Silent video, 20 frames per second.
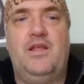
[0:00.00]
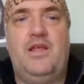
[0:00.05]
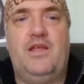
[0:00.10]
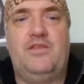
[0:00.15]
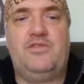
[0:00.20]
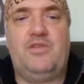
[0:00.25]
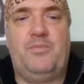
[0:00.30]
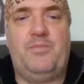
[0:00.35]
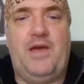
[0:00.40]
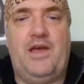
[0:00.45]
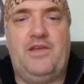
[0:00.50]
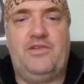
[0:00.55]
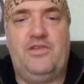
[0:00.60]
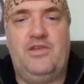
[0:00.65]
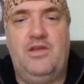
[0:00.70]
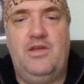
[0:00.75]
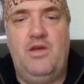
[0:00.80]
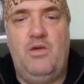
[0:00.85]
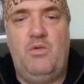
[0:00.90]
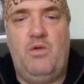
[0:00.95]
It's not bad.
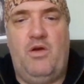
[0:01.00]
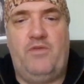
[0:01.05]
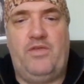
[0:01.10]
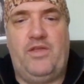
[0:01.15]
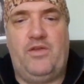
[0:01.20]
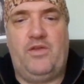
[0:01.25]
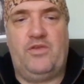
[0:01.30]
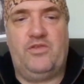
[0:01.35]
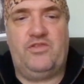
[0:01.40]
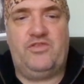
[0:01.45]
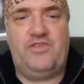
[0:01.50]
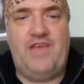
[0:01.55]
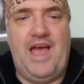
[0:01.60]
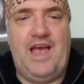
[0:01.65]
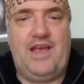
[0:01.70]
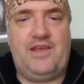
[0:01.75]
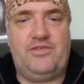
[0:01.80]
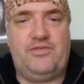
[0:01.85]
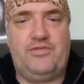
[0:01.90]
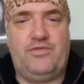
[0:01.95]
What have they done?
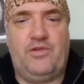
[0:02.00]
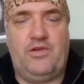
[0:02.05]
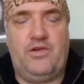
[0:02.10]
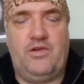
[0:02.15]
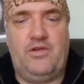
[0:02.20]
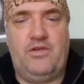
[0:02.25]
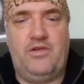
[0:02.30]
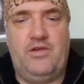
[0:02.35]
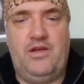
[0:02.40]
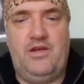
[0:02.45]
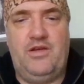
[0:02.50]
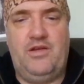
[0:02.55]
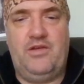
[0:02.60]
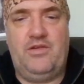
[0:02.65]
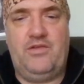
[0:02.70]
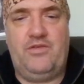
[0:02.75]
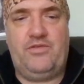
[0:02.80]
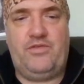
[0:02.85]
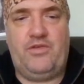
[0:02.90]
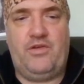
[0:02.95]
Zax for
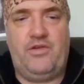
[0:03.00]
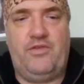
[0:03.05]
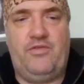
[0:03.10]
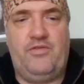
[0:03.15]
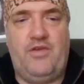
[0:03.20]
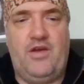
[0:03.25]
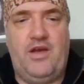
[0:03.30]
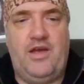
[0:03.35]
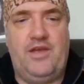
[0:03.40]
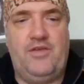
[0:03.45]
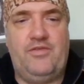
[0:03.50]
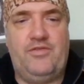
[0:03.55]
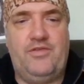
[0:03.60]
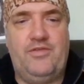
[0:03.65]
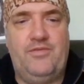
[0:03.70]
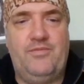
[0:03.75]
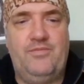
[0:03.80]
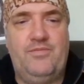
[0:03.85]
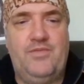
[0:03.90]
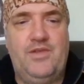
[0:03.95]
35.
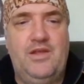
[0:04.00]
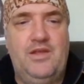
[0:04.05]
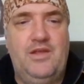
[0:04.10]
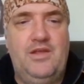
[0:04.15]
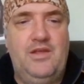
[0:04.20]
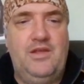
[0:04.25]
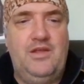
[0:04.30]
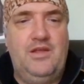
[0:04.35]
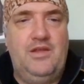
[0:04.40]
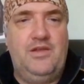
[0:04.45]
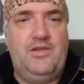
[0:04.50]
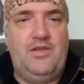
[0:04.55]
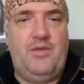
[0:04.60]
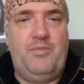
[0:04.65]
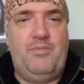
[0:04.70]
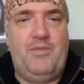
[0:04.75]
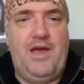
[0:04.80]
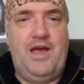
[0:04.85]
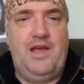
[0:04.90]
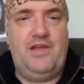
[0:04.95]

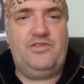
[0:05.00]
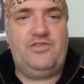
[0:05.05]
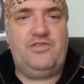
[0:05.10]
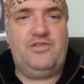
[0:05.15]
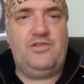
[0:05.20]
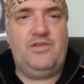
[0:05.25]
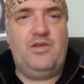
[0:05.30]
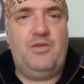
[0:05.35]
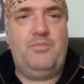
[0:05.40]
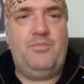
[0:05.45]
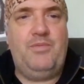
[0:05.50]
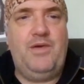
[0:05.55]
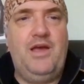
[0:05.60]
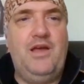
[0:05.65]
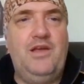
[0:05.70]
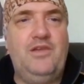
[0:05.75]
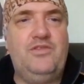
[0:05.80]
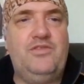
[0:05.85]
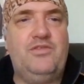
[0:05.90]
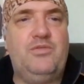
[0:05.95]
Not bad, not
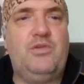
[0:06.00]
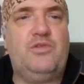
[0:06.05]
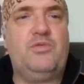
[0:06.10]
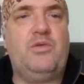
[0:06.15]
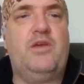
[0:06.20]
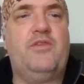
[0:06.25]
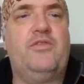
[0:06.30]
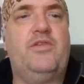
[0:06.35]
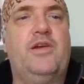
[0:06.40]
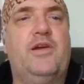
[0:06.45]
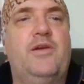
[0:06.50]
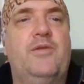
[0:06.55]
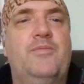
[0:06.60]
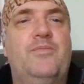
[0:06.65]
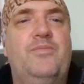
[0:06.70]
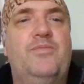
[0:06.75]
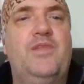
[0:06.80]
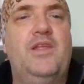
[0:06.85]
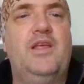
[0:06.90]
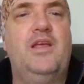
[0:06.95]
bad. What do I have here?
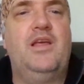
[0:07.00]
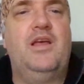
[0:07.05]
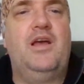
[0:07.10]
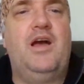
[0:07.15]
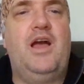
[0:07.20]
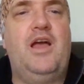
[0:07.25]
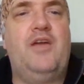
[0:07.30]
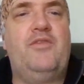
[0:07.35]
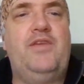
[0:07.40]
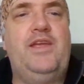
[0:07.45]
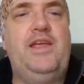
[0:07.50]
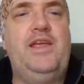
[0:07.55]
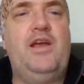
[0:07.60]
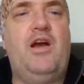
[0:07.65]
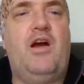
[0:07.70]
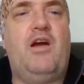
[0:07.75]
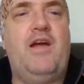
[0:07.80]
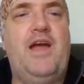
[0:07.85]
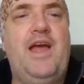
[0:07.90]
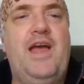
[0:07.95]
I have
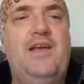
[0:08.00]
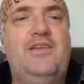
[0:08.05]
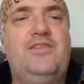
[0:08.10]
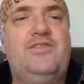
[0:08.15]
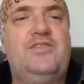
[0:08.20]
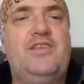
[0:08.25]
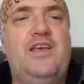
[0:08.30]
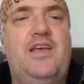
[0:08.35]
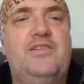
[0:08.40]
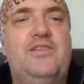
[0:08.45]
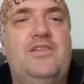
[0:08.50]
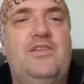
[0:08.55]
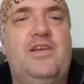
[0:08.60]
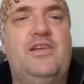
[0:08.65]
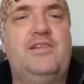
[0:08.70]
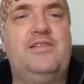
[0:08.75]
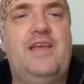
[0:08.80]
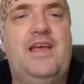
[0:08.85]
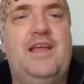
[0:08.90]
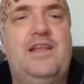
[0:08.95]
ERS as a
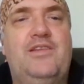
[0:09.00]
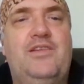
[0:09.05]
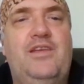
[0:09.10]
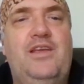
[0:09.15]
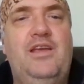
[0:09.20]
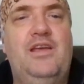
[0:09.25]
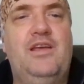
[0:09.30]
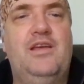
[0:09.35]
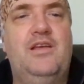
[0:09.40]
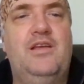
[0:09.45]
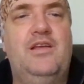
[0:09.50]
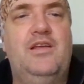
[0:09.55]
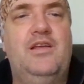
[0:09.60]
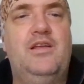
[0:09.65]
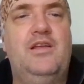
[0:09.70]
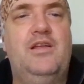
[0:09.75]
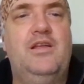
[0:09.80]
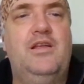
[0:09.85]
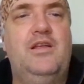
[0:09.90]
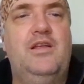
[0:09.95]
nice ending.
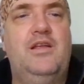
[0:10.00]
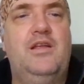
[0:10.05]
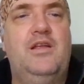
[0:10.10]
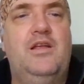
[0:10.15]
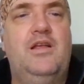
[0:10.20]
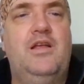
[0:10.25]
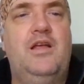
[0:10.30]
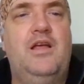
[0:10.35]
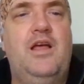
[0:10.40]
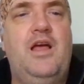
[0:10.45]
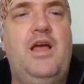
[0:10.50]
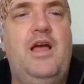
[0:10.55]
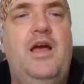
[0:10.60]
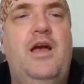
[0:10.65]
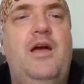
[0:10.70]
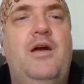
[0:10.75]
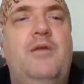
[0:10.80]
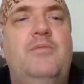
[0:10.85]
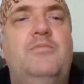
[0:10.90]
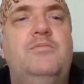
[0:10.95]

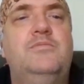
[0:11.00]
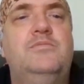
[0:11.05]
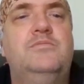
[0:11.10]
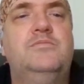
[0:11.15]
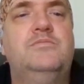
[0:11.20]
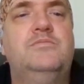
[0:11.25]
I